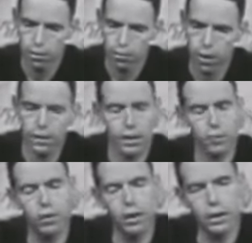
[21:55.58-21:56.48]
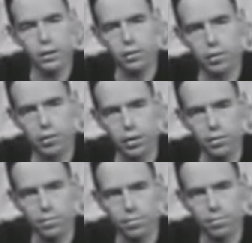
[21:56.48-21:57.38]
One can really consider,
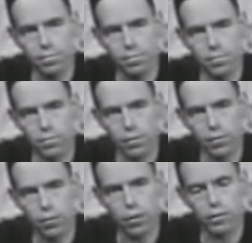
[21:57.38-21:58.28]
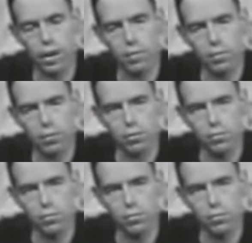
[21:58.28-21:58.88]
for example,